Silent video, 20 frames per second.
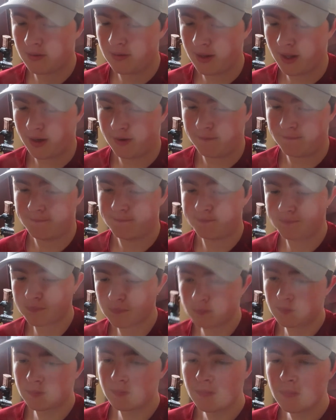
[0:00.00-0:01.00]
like
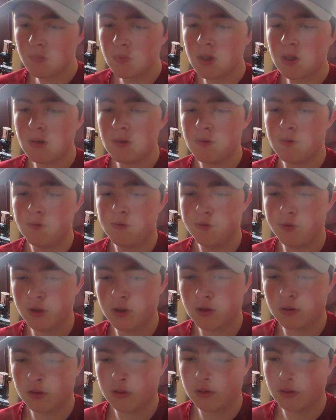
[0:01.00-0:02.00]

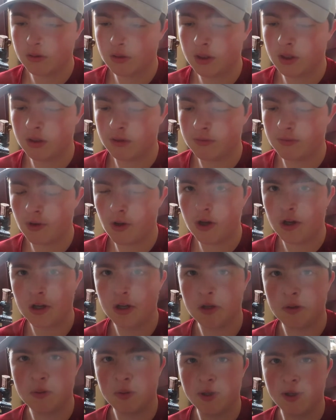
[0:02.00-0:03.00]
fill this
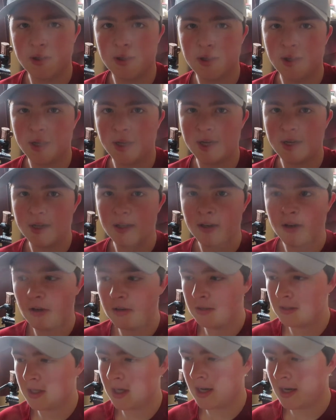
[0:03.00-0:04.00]
vlog with like
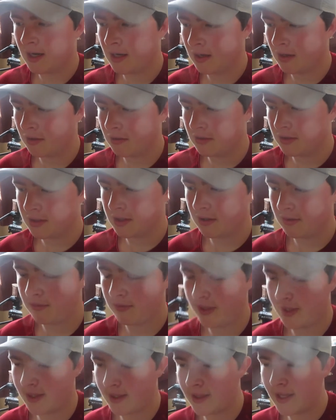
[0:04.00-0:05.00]
content and other
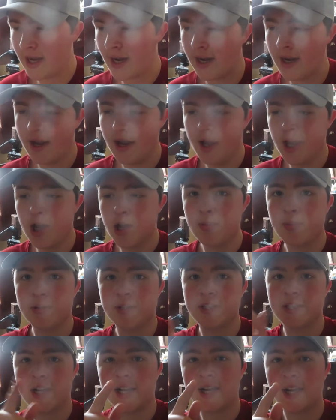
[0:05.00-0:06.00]
stuff like that.
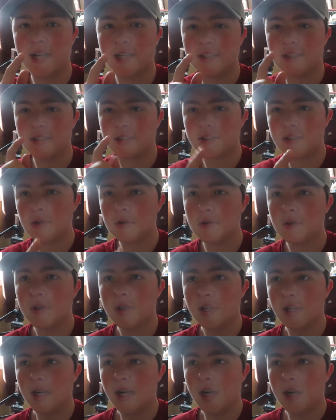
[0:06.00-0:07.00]
But yeah guys, so
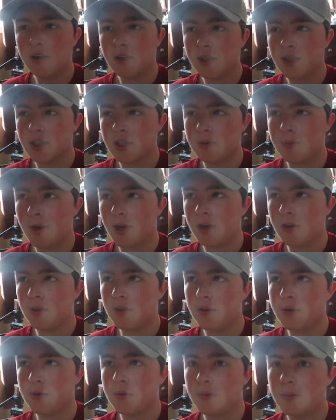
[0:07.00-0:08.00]
I'll catch back
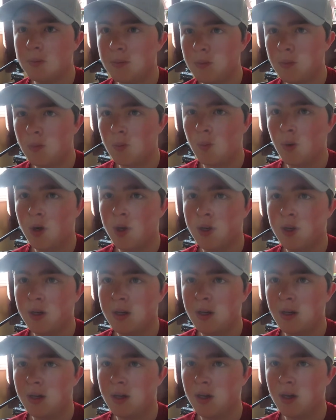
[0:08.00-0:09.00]
with you
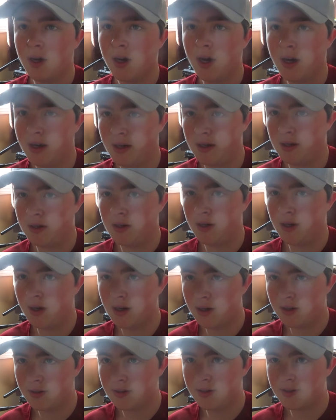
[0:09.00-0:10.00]
when I
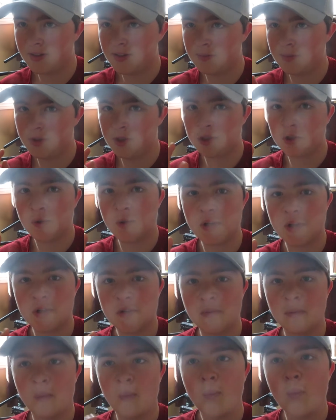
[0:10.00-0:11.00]
am showing
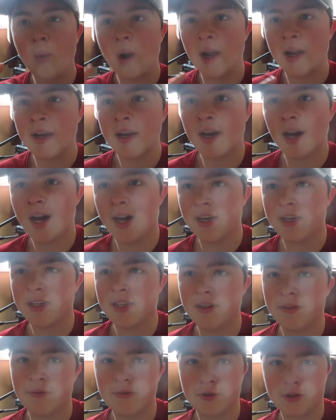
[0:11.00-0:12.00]
you what I
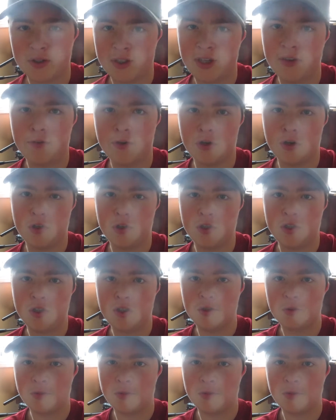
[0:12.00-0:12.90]
did for 700